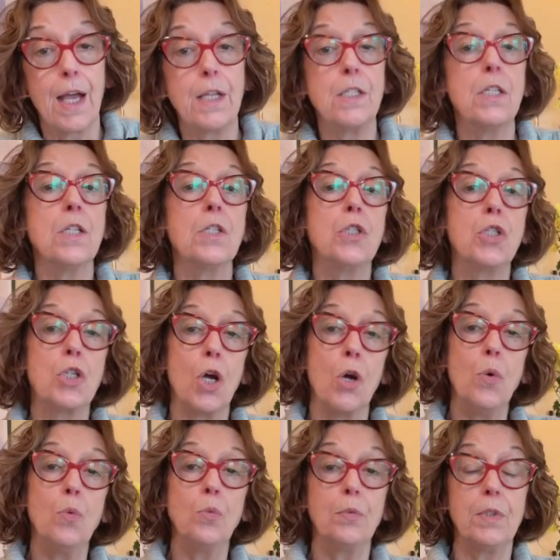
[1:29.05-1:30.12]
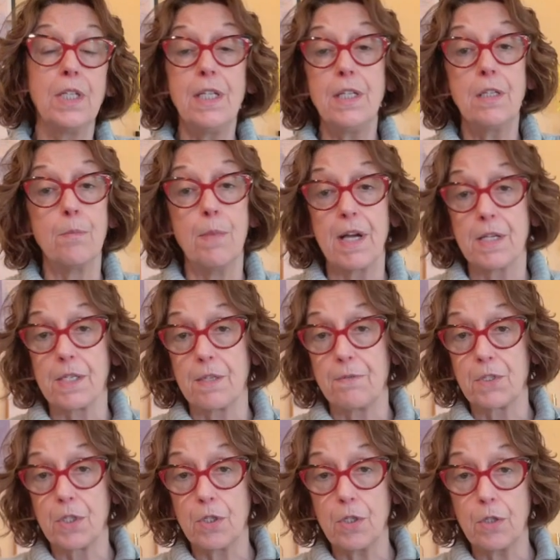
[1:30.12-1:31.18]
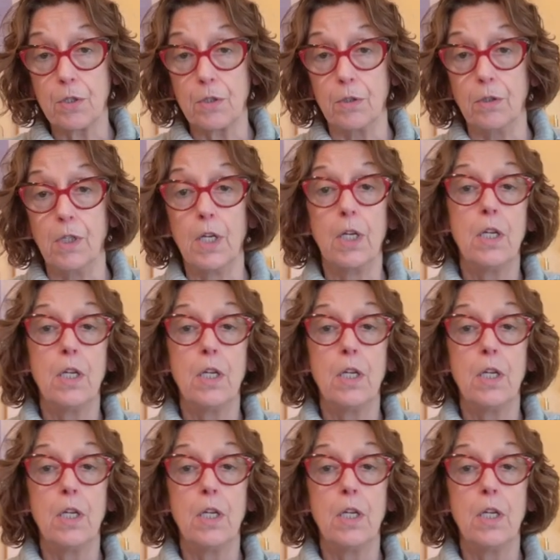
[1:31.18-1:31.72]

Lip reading: and you don't need a massive circle.